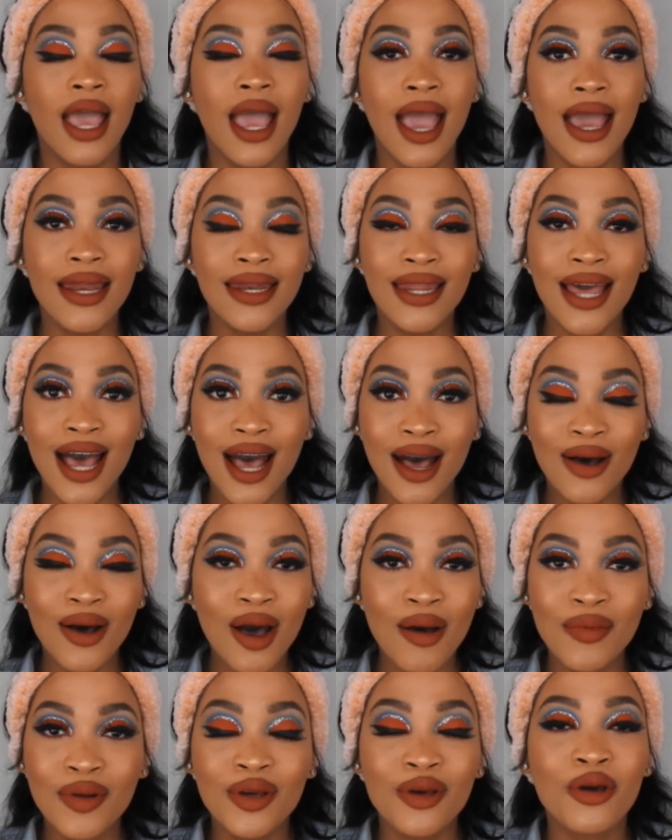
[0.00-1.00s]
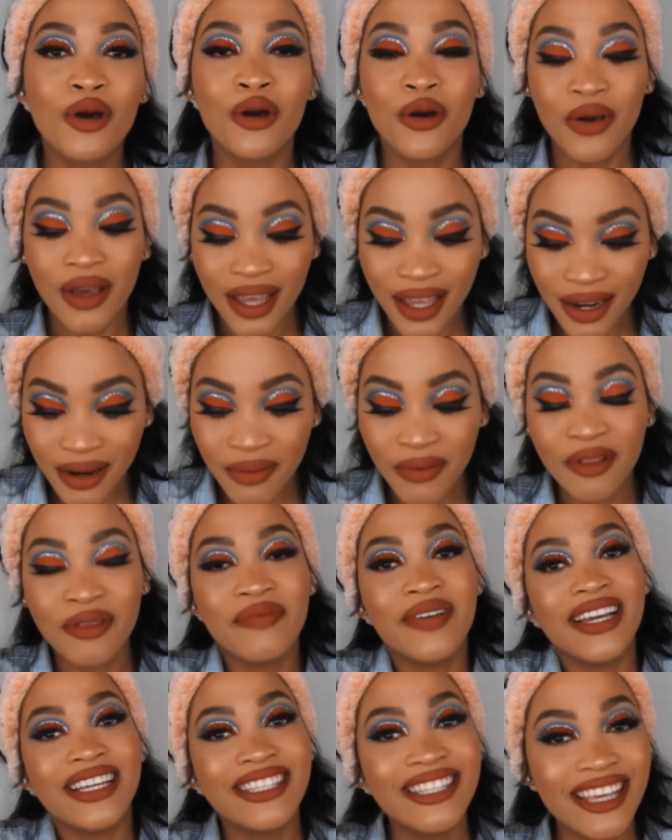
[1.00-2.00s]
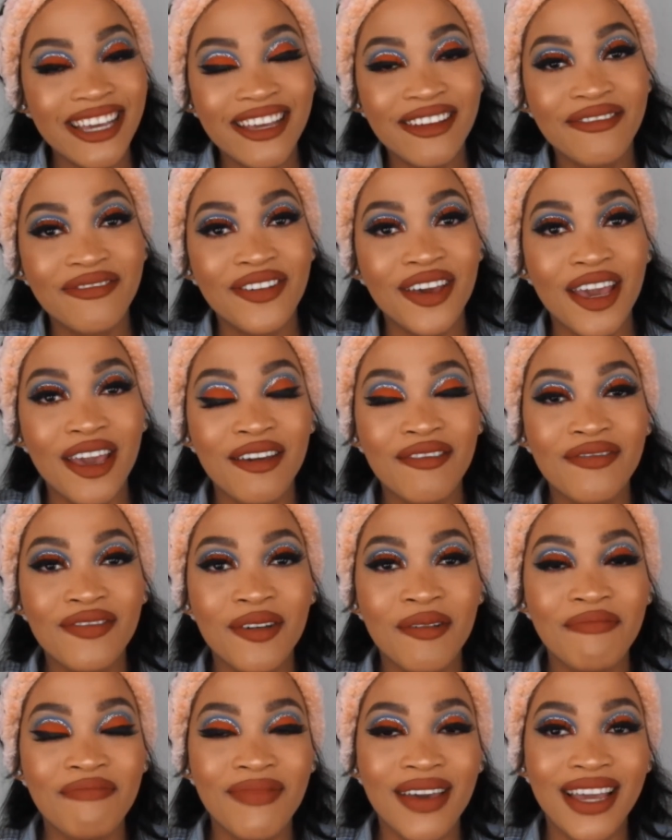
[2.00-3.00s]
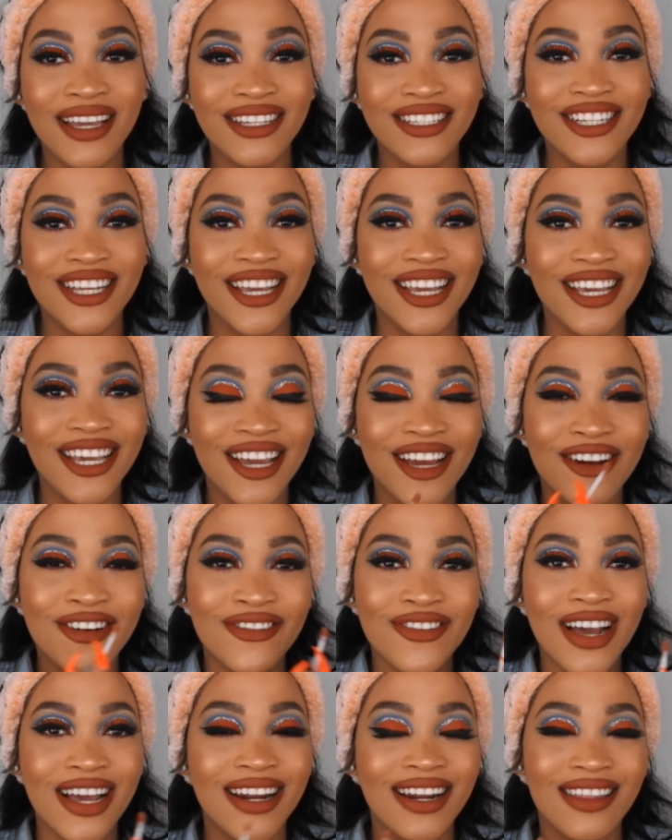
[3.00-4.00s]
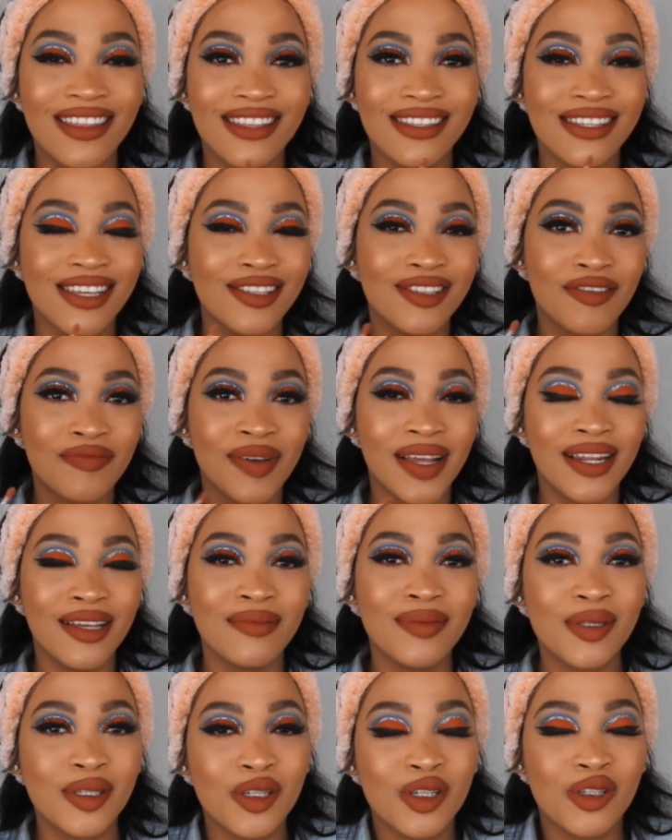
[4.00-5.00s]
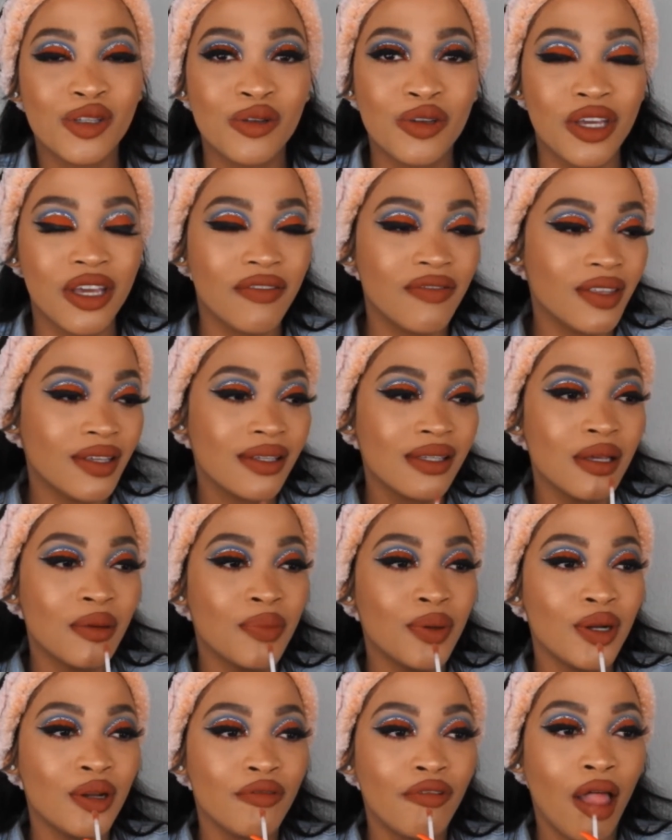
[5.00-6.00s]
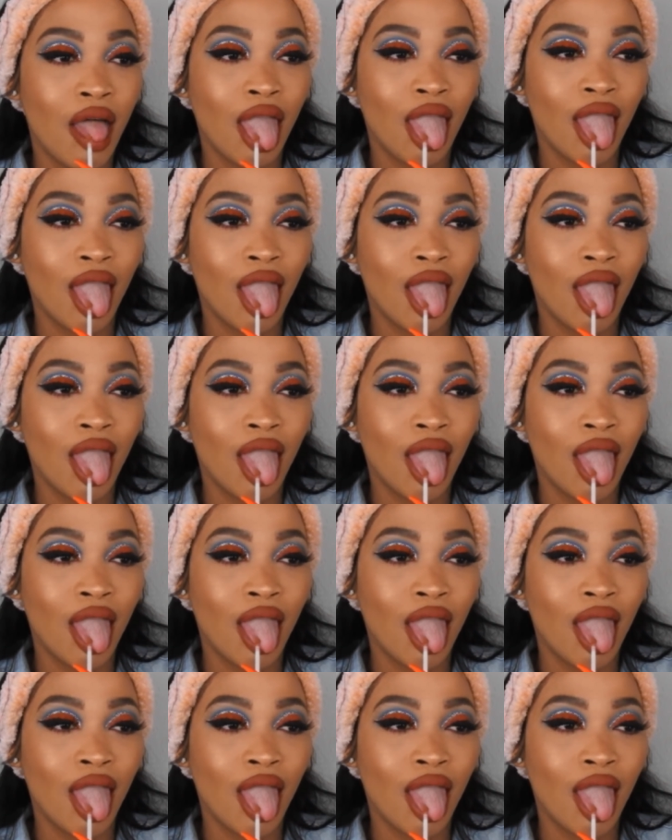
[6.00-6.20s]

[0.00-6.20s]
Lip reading: And now I'm gonna go in with my second fave, main cheek, right in the center of my lips, just to give this a bit of.